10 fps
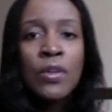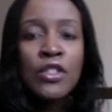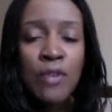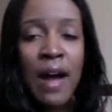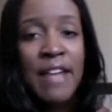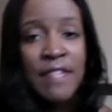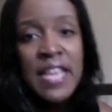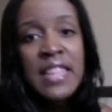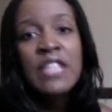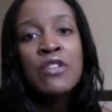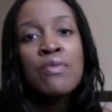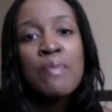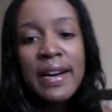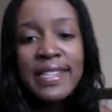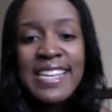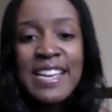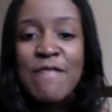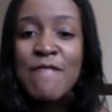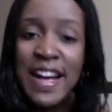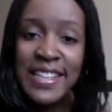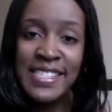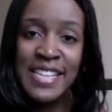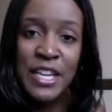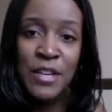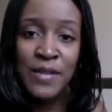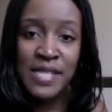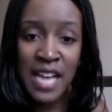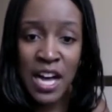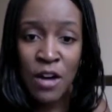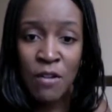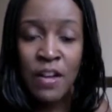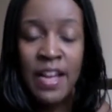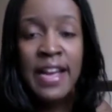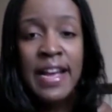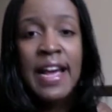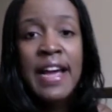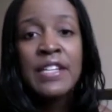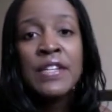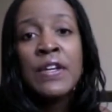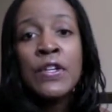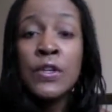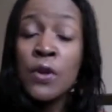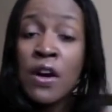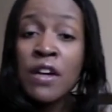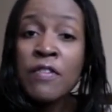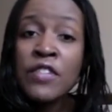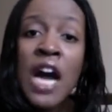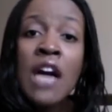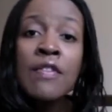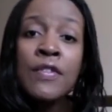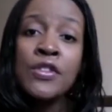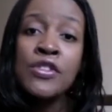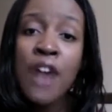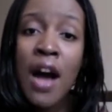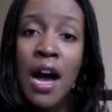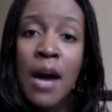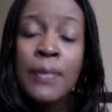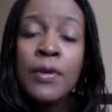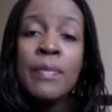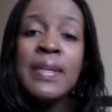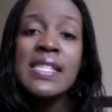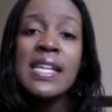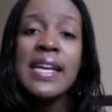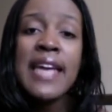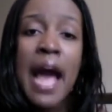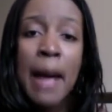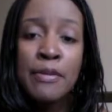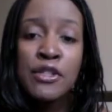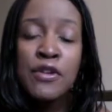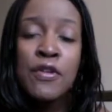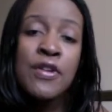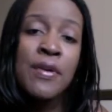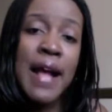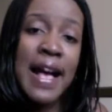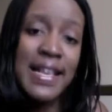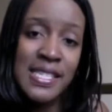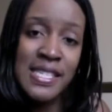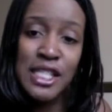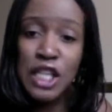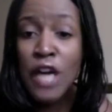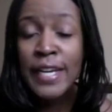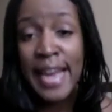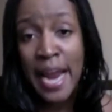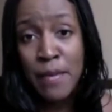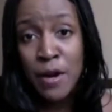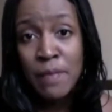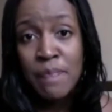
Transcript: drive in that you must invest in yourself. And your photographer's job will be to capture your essence on camera.